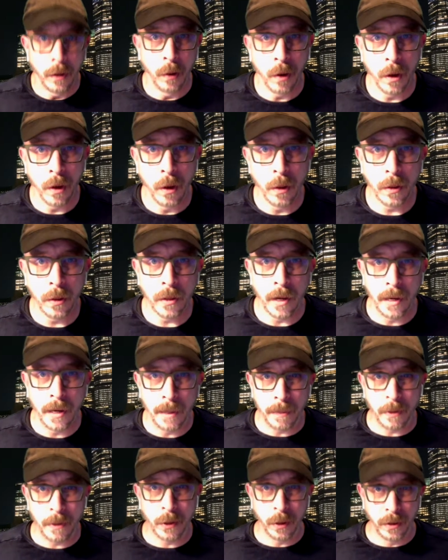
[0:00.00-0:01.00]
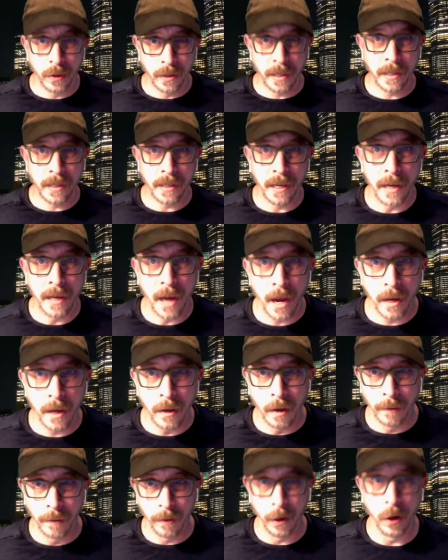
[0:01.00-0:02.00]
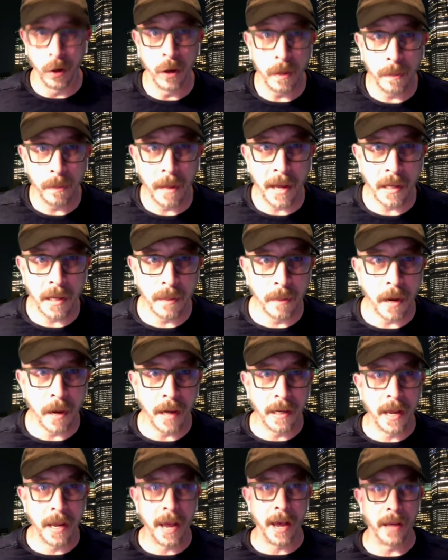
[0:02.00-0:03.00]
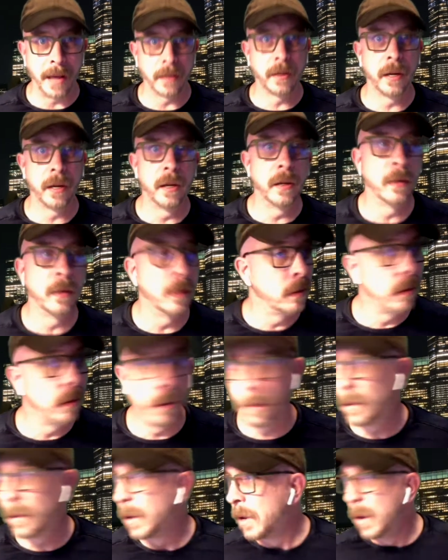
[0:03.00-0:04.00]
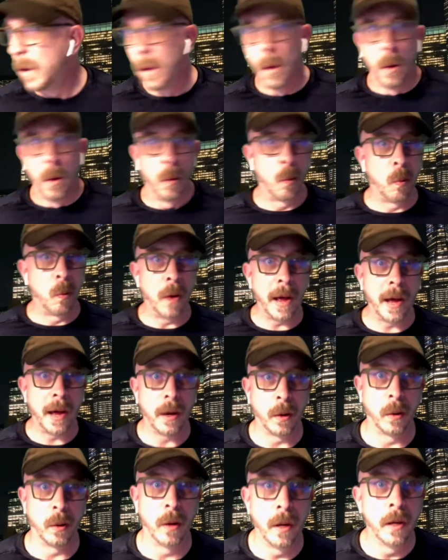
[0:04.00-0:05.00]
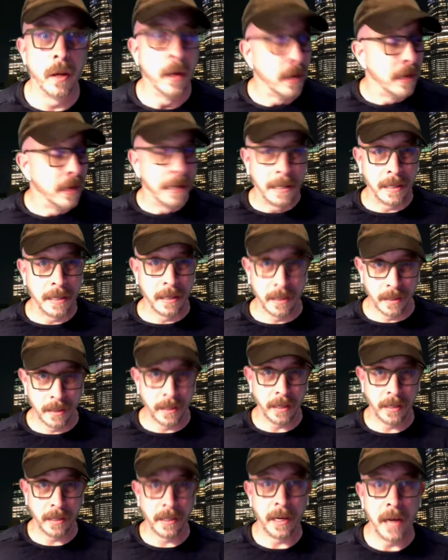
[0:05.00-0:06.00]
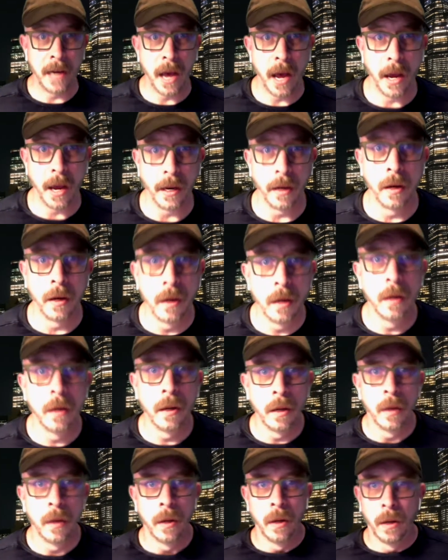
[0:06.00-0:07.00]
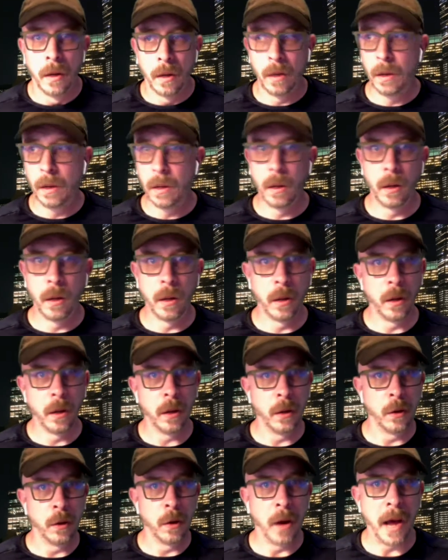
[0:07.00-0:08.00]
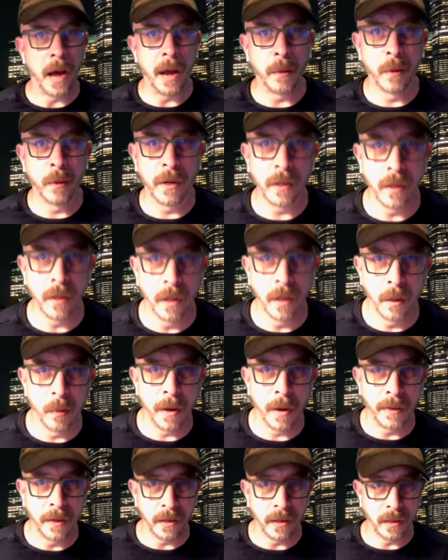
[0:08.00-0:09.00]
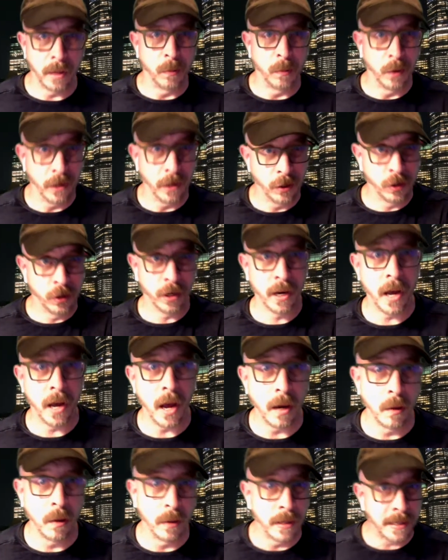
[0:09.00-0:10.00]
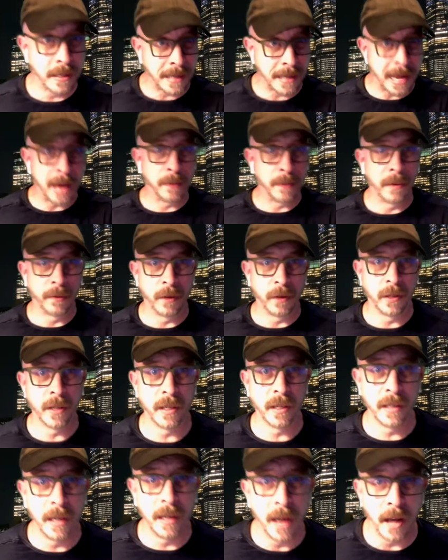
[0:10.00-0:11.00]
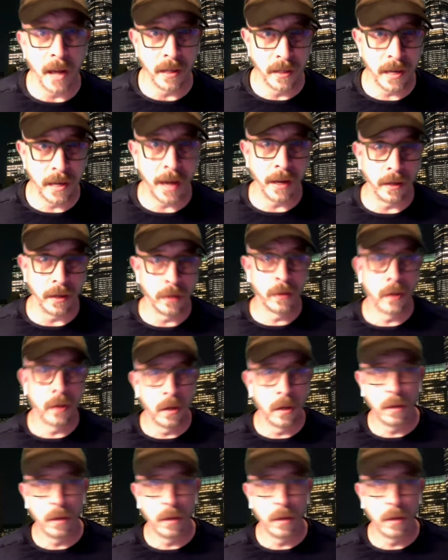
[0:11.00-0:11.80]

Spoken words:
host on episode 69 of the Hookblast Podcast. Wow, 69. You know, I recently read that someone in Chicago is stabbed every 69 seconds.